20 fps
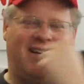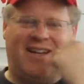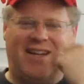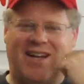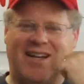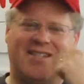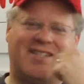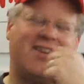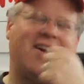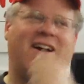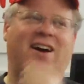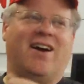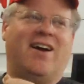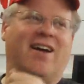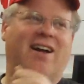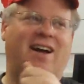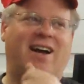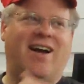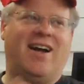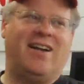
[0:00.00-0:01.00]
And so
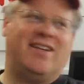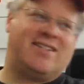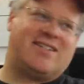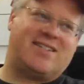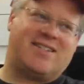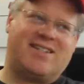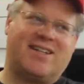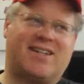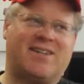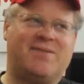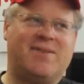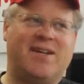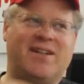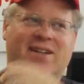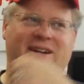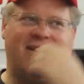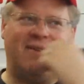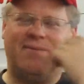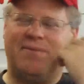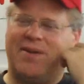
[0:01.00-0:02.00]
I stick them in
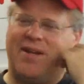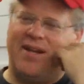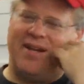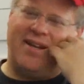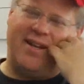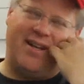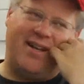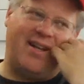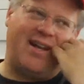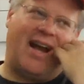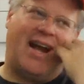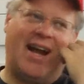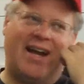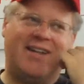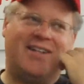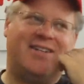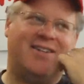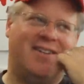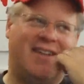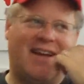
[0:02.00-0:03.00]
there, but I had to
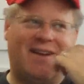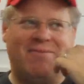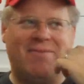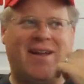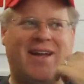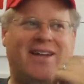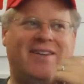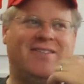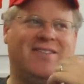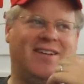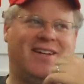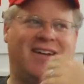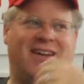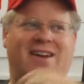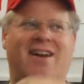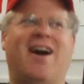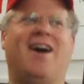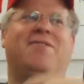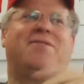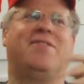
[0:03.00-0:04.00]
do that manually and
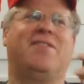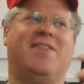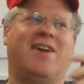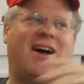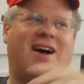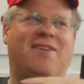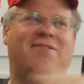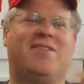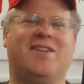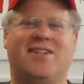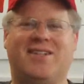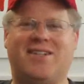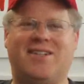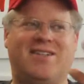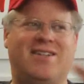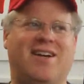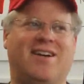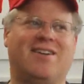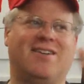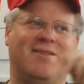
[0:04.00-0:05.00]
off the
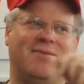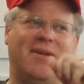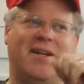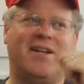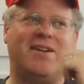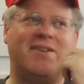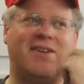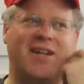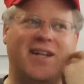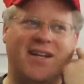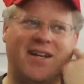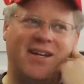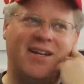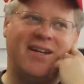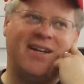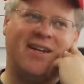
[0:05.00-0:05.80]
Tungle Me grid.